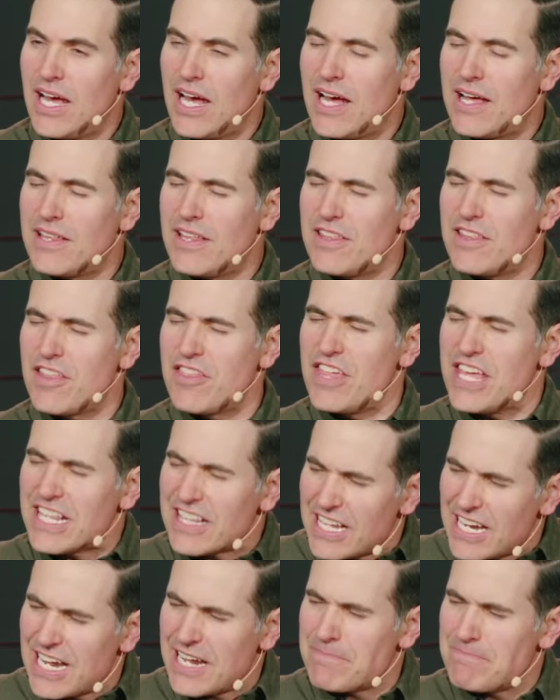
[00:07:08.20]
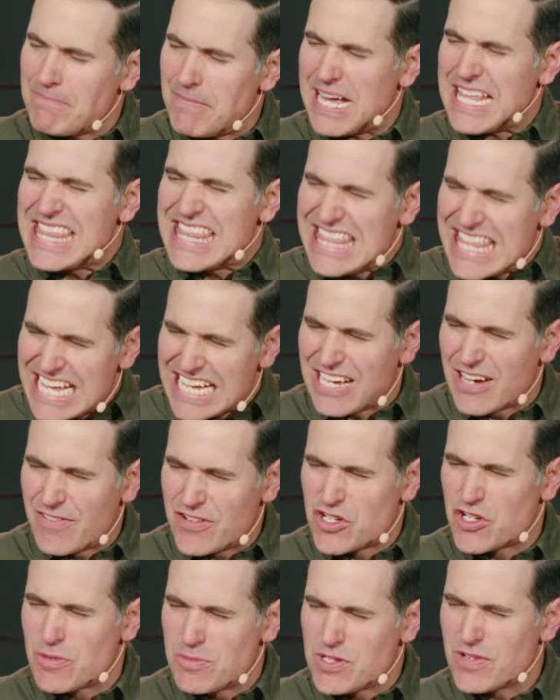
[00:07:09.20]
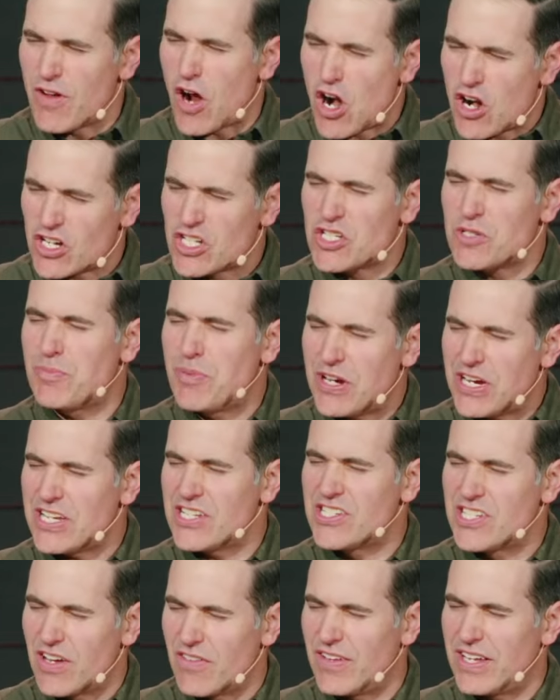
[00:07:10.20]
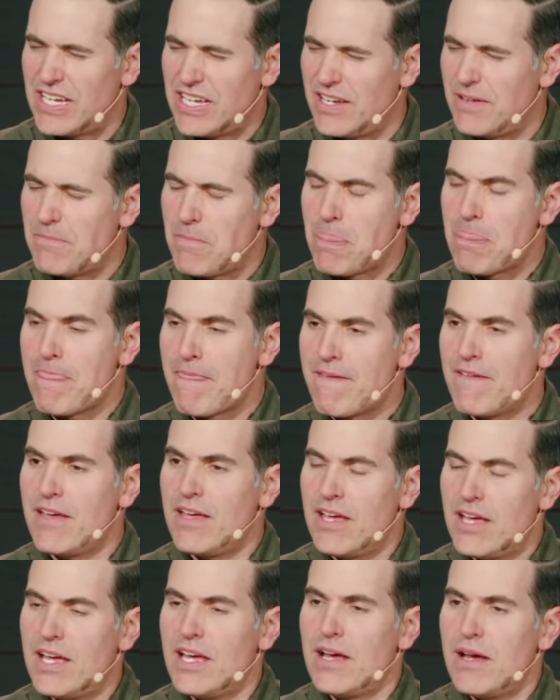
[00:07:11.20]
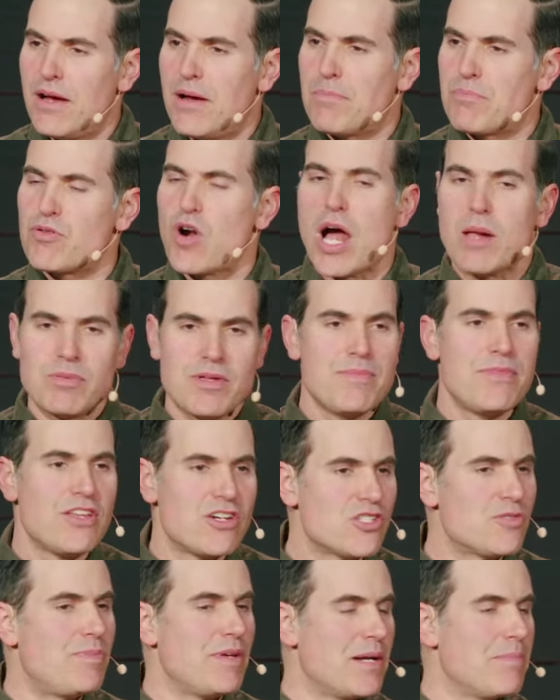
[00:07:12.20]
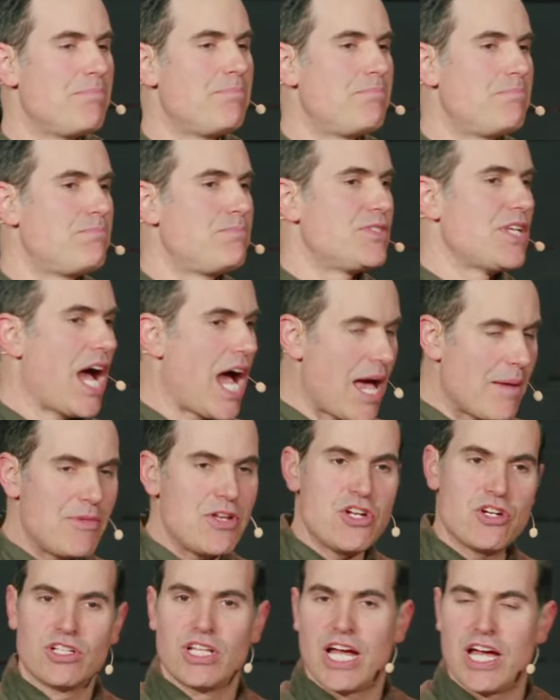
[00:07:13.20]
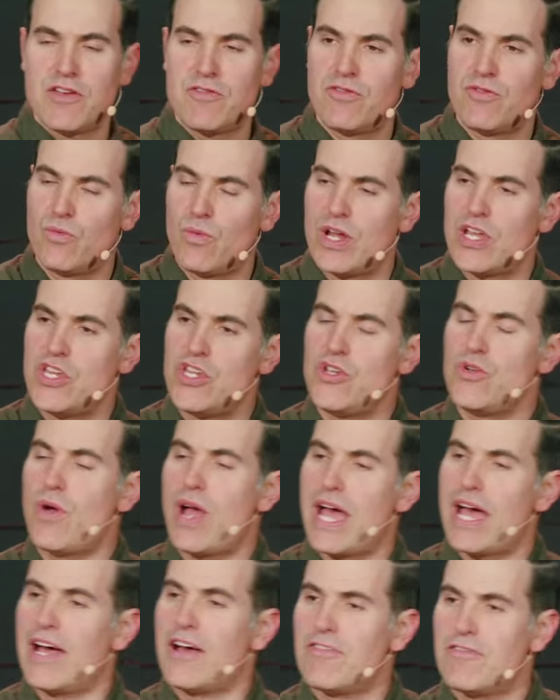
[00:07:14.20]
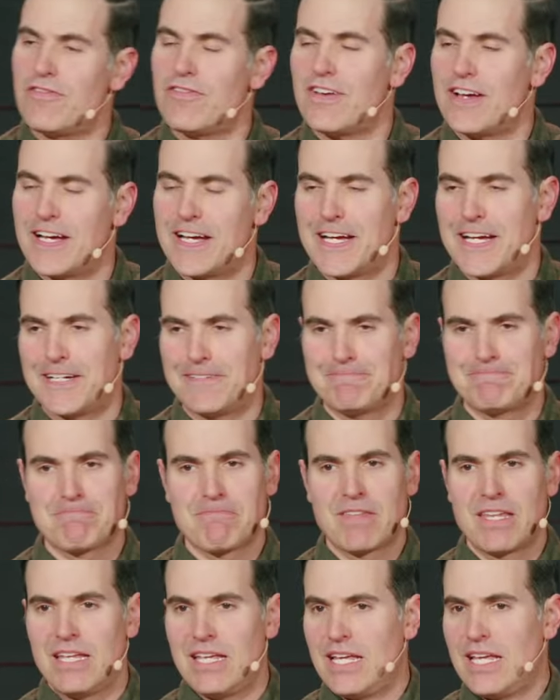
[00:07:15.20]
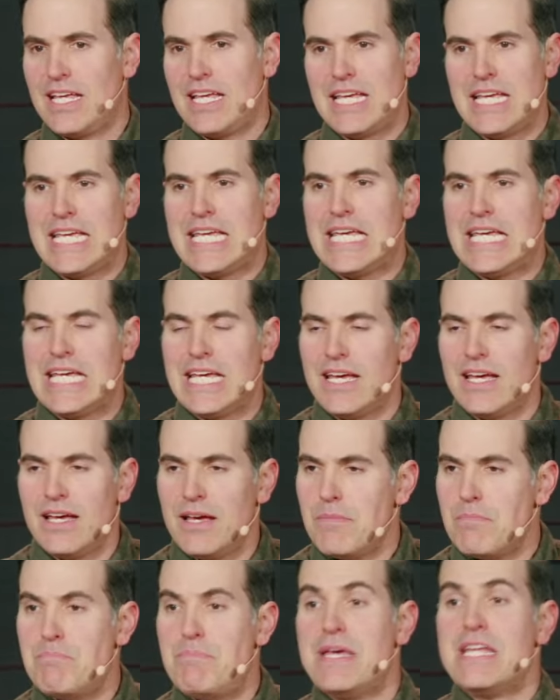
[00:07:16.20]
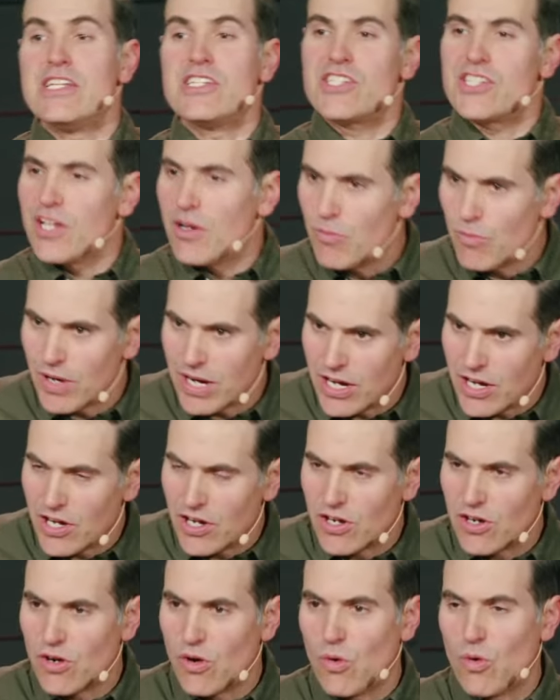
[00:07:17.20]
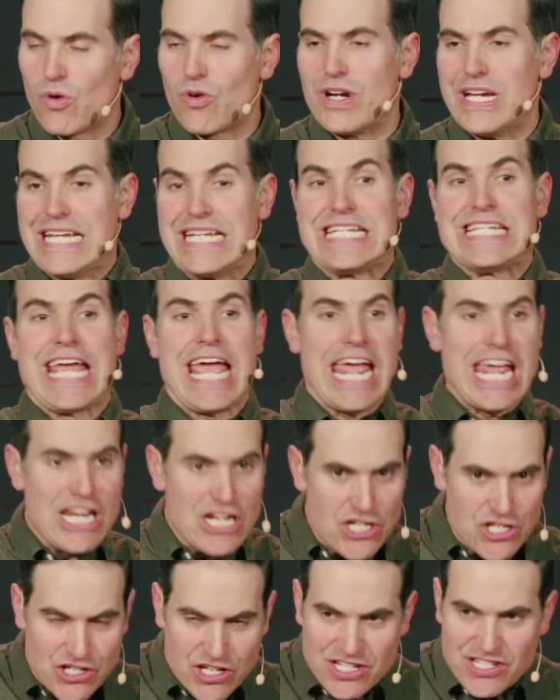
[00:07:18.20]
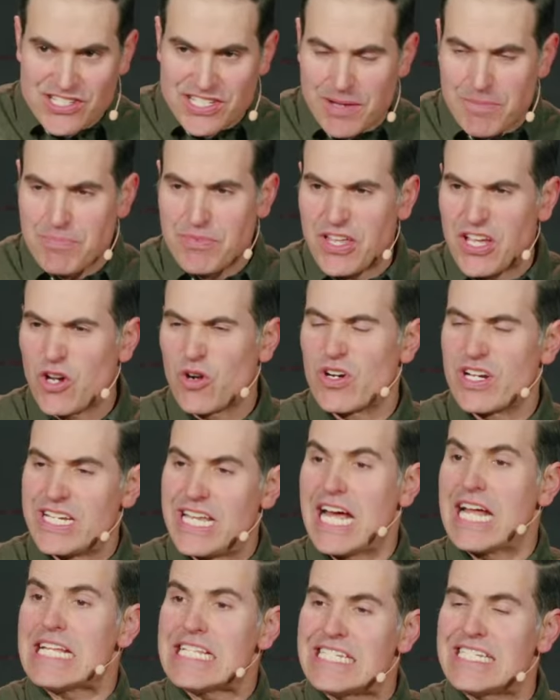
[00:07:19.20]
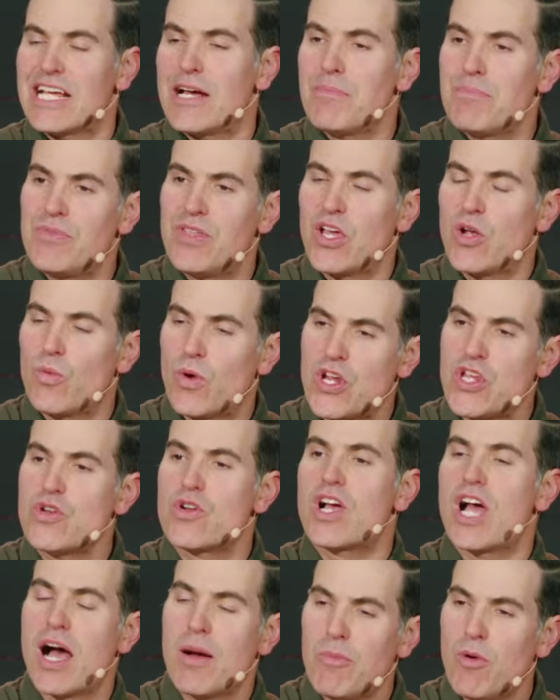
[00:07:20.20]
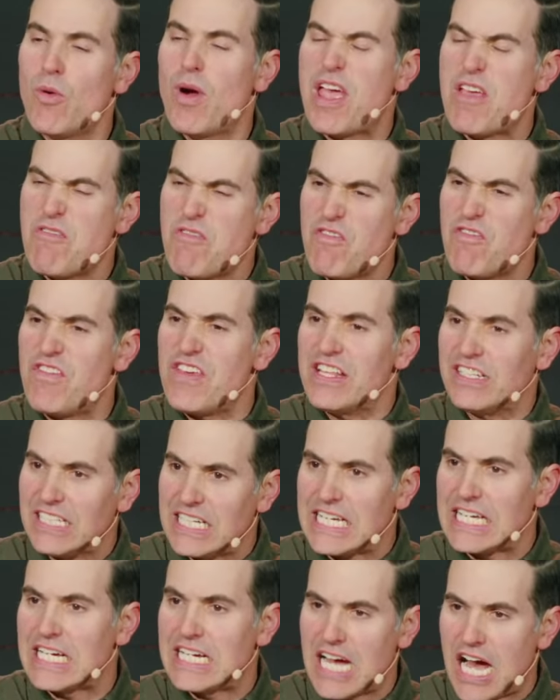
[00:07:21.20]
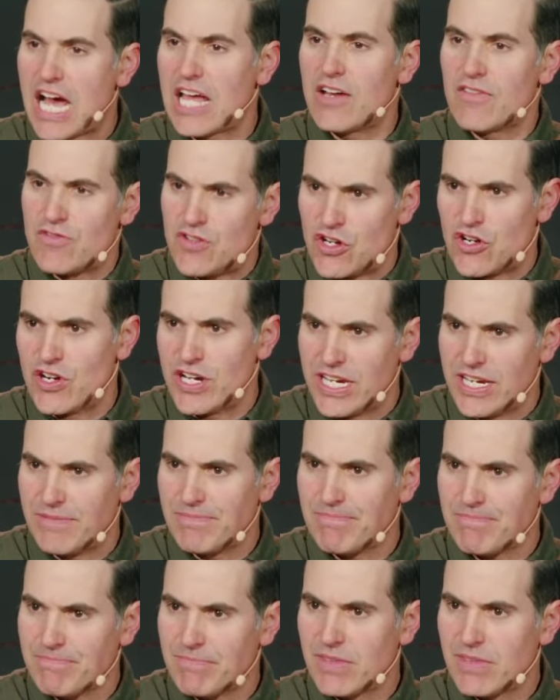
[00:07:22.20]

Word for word: Uh, the thing that I, I think of in terms of our experience of it, probably there's been a time in your life when you have uh, been somewhere or engaged in something or done something where you come away feeling kind of dirty,